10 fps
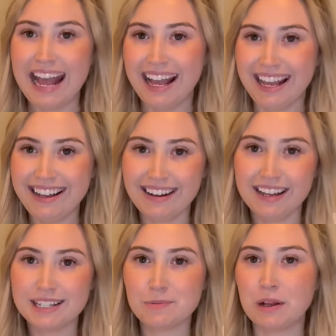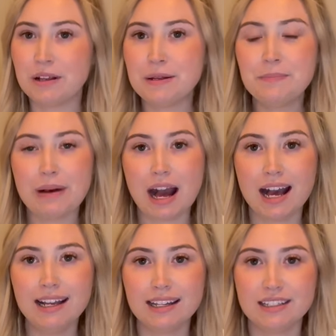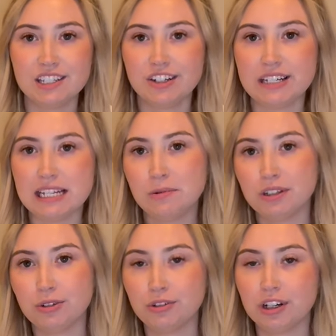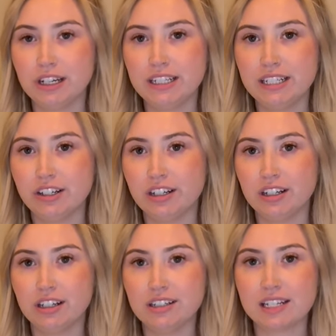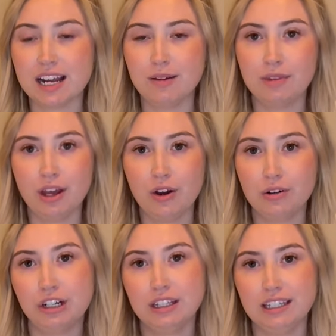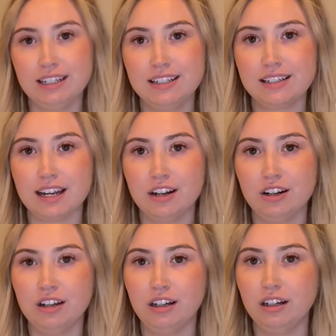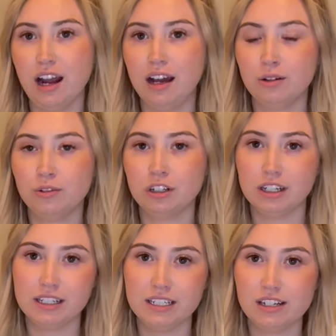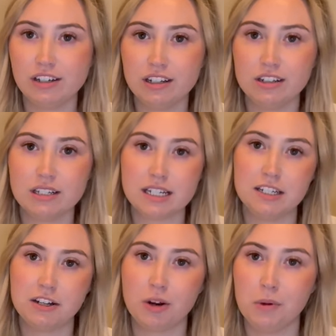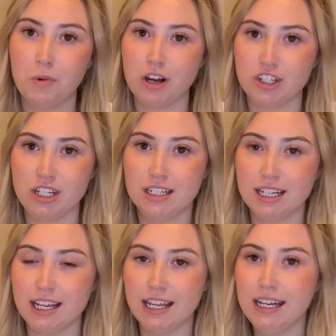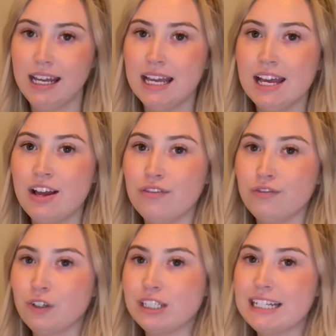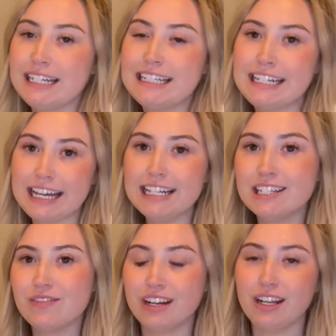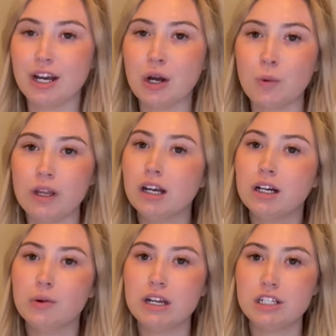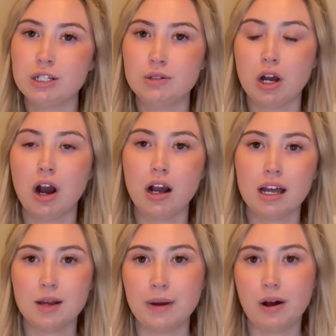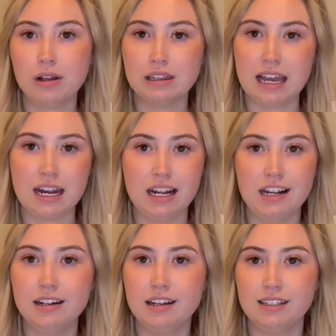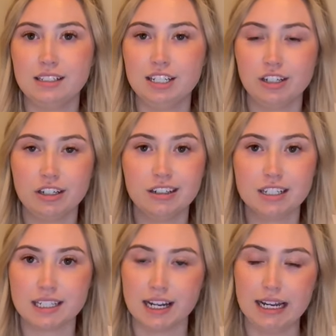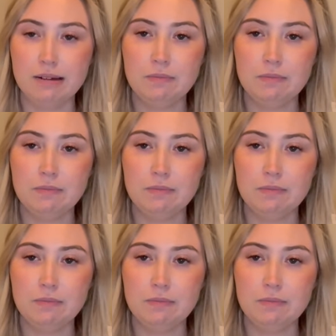Hey guys, welcome back. It's Chrissy with Aurora Interiors. I am the owner and lead designer here at Aurora Interiors in Tacoma, Washington. For today's video, we are going to talk about lighting and interior design.